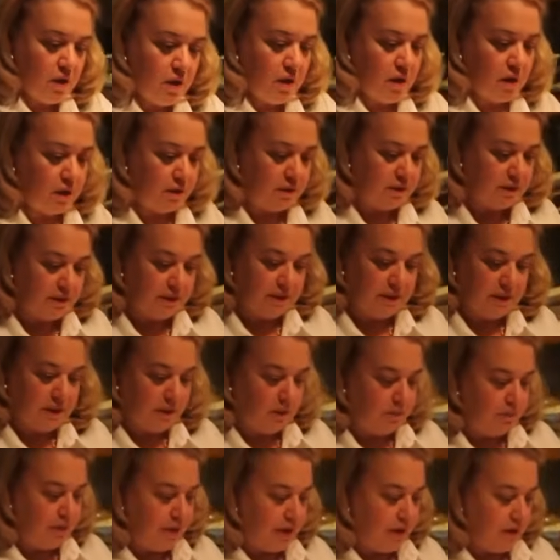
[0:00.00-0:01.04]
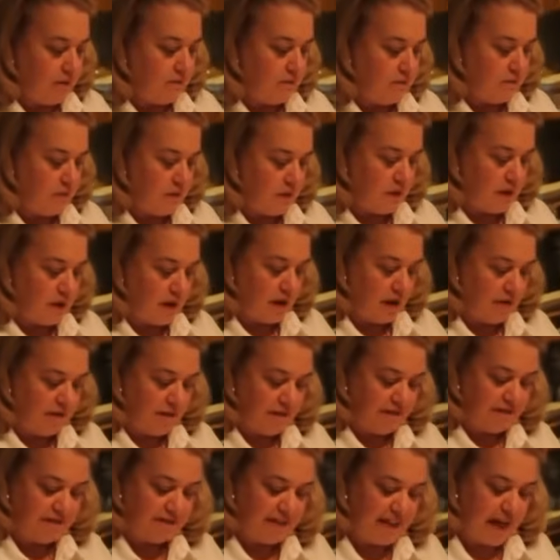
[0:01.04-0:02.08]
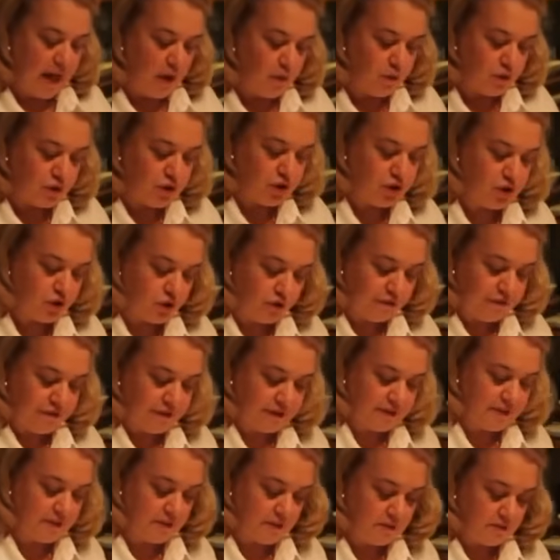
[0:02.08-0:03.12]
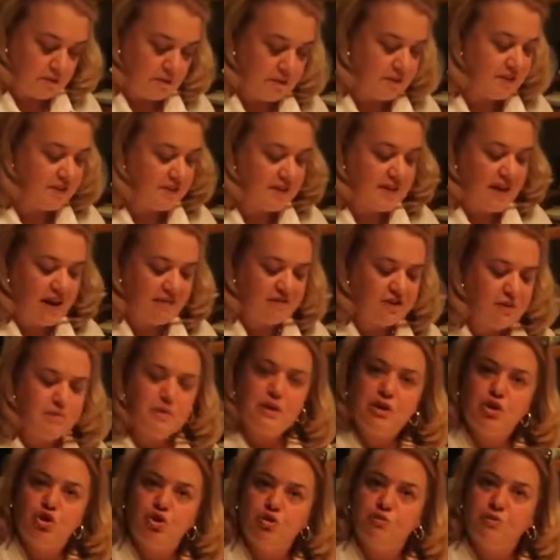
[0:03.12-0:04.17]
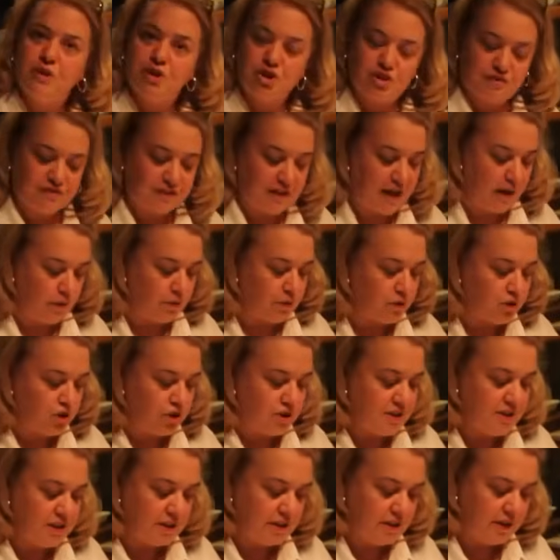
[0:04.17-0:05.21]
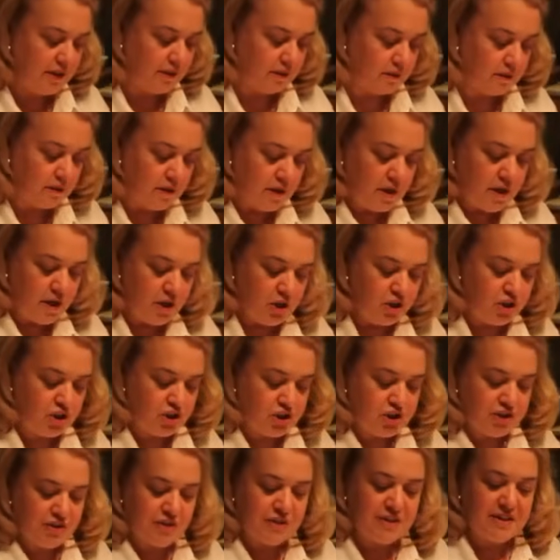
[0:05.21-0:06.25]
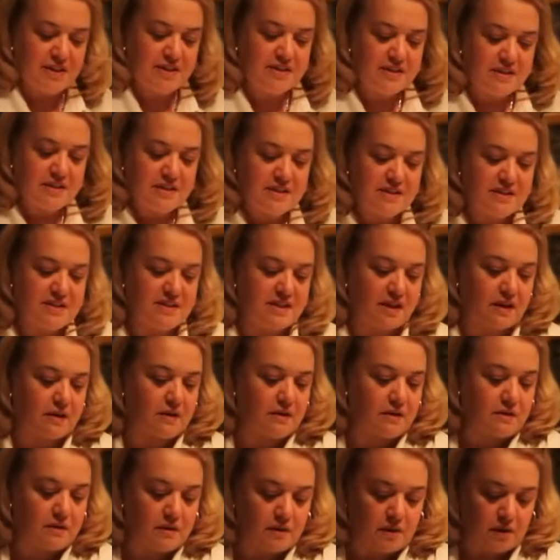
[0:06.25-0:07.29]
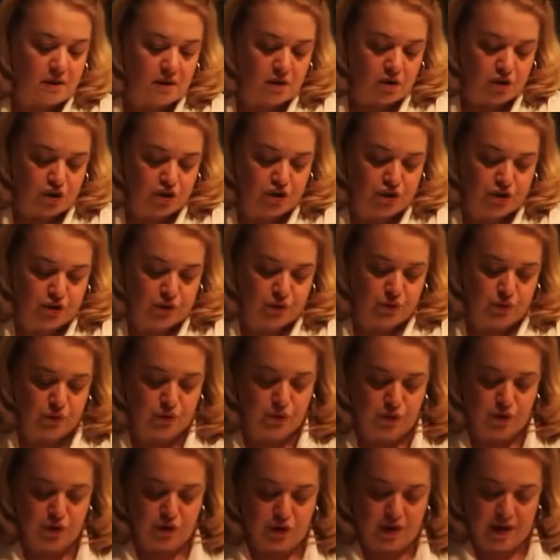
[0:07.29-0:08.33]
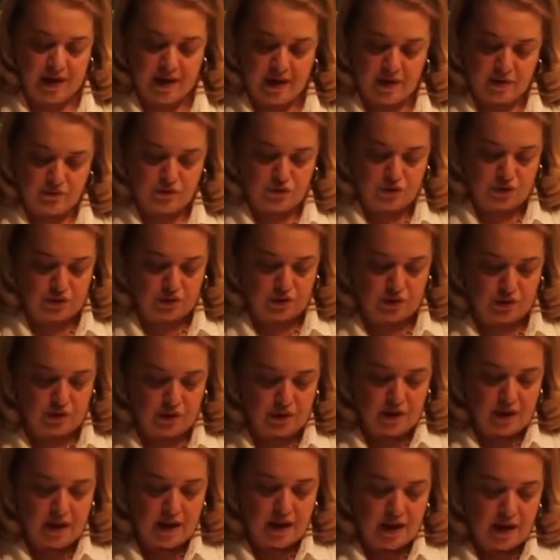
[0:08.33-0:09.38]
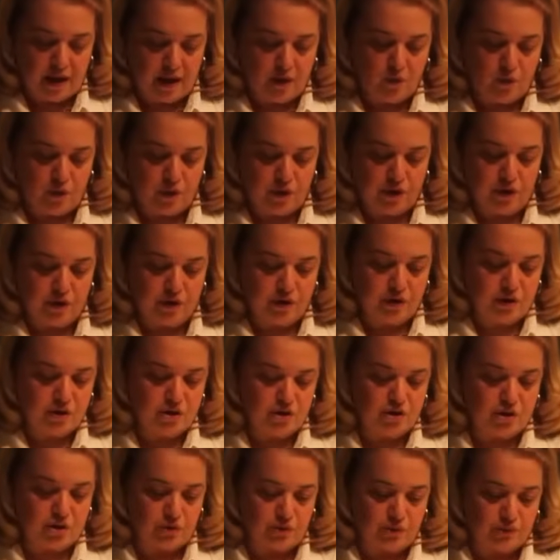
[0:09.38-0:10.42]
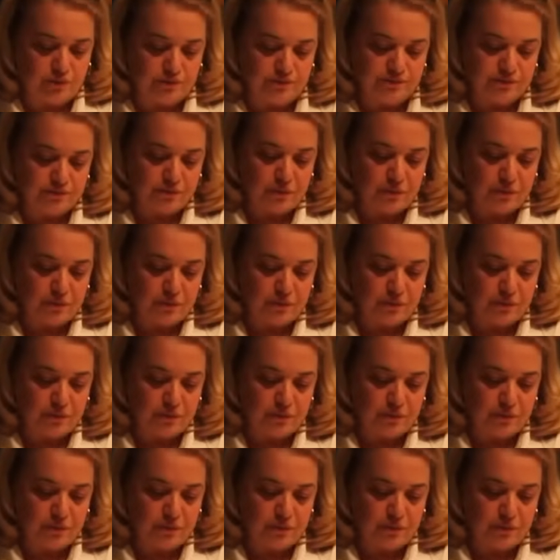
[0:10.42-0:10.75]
a little bit of a floured surface. It doesn't have to be too much flour, just a little, just so that it doesn't stick to your counter. And what you're going to do